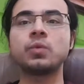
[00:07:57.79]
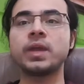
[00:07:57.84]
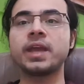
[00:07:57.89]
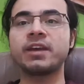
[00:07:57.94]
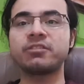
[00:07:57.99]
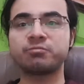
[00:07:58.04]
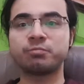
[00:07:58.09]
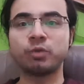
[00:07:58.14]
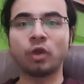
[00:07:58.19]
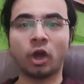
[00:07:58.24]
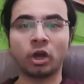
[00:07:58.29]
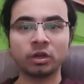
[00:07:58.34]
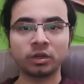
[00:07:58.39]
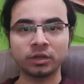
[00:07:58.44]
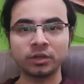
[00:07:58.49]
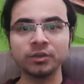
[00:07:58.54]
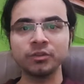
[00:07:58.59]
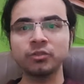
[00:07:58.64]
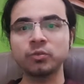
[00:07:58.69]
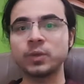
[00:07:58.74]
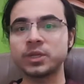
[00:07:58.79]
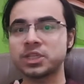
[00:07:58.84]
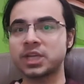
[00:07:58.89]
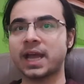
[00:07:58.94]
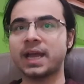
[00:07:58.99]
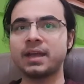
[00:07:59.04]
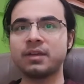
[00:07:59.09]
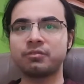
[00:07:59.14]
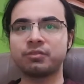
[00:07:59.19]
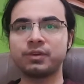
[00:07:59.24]
we have Blockers, which
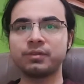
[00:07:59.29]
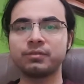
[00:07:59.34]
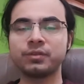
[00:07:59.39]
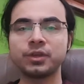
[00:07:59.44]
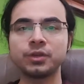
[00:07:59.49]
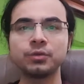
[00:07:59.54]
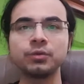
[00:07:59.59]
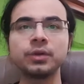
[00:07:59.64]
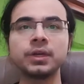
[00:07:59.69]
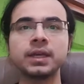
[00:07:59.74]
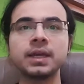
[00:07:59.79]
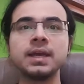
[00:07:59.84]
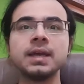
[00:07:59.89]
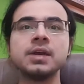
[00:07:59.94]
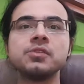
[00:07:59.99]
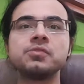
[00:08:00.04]
I have reviewed.